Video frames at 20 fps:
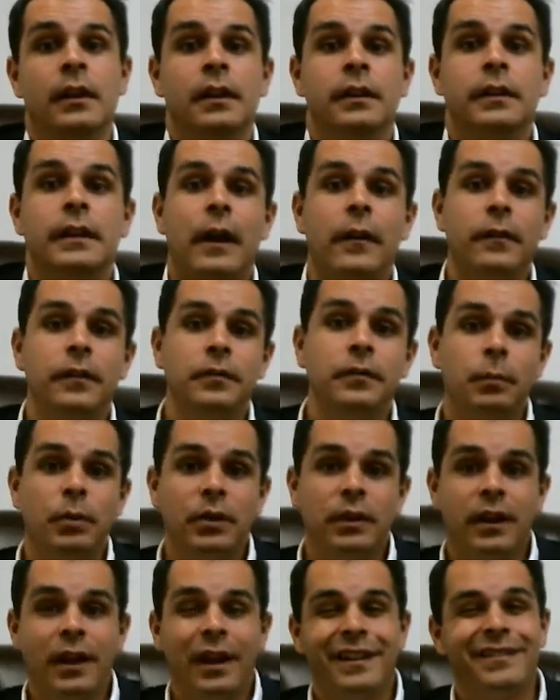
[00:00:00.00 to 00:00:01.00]
Now, this book
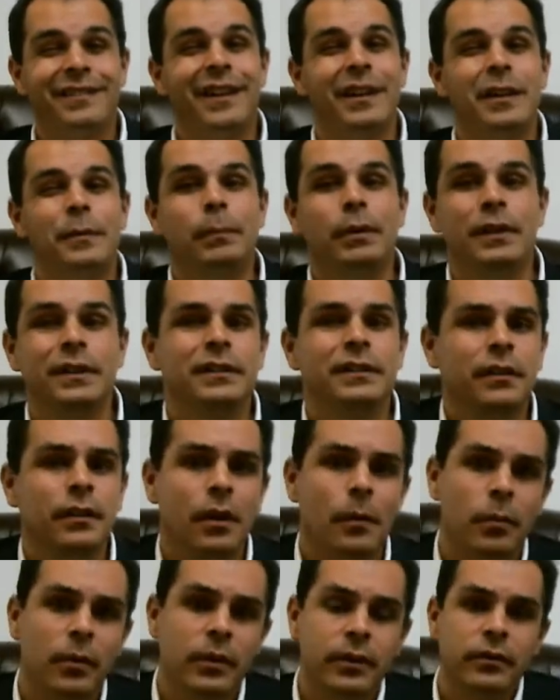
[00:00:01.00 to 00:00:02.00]
got a lot of buzz a
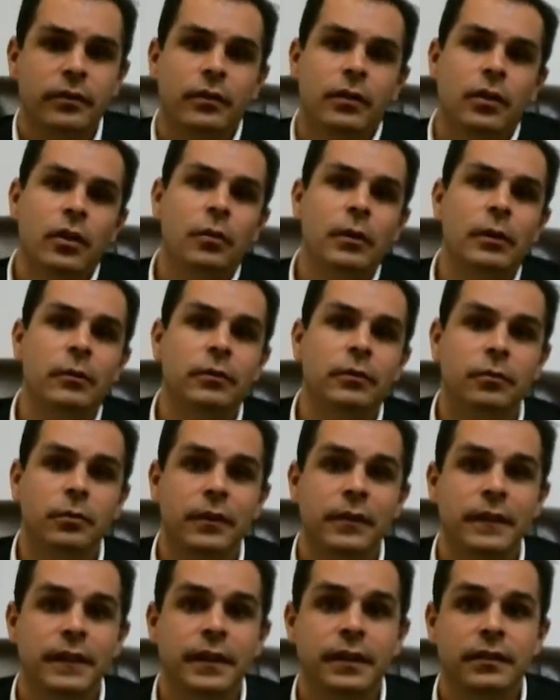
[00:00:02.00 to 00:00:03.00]
couple years ago when it was
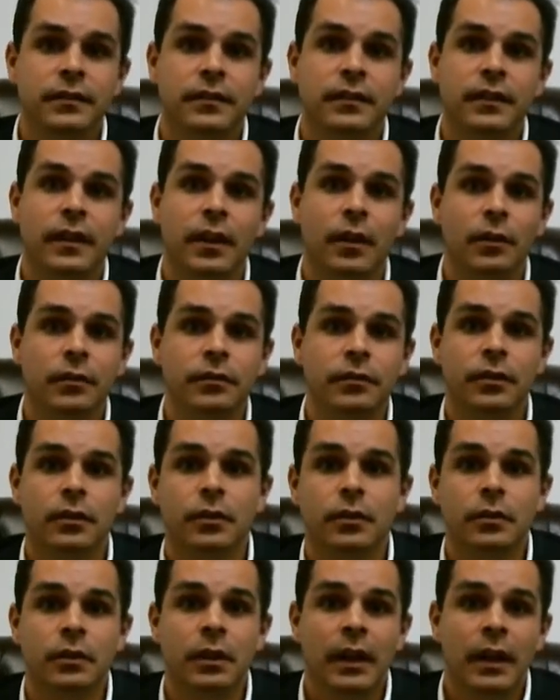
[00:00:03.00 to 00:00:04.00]
released, and
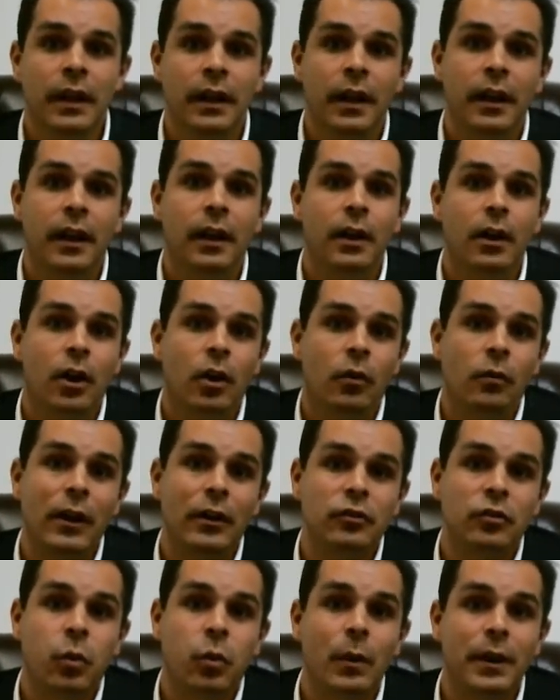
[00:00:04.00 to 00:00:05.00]
also around
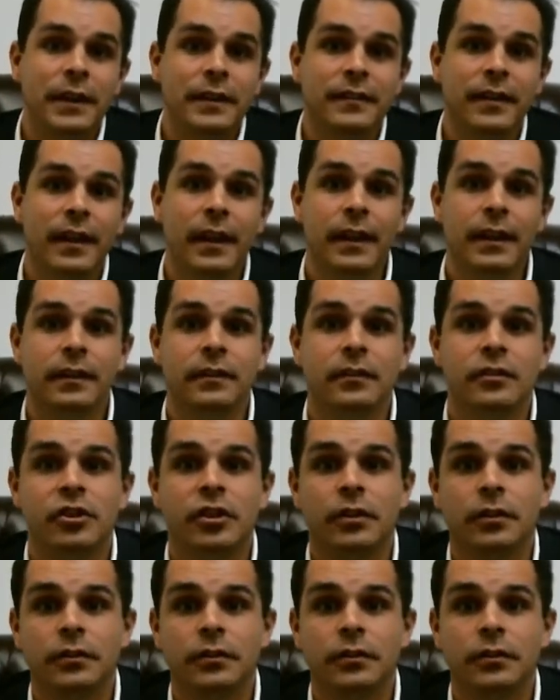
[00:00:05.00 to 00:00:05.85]
2010, Sheryl